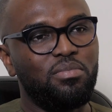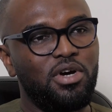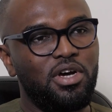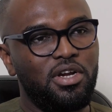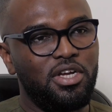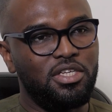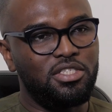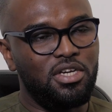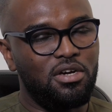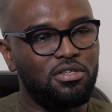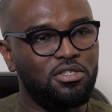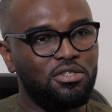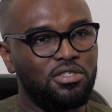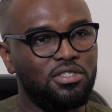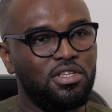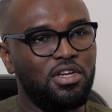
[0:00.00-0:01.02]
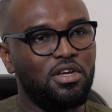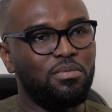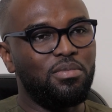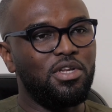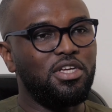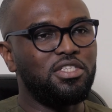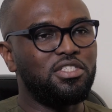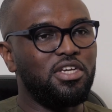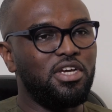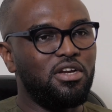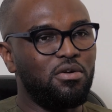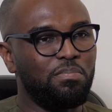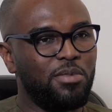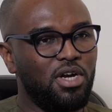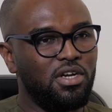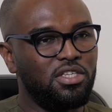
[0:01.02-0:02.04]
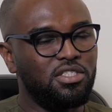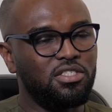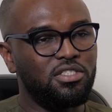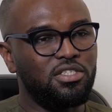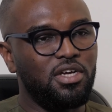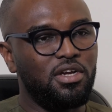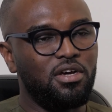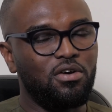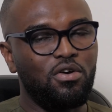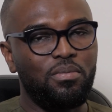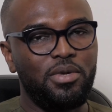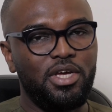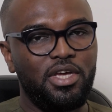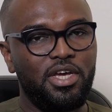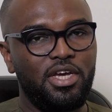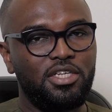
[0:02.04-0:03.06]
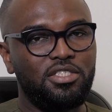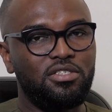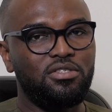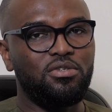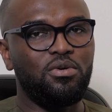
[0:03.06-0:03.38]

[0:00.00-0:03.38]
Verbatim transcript: manage our sustainability, and manage internal communication.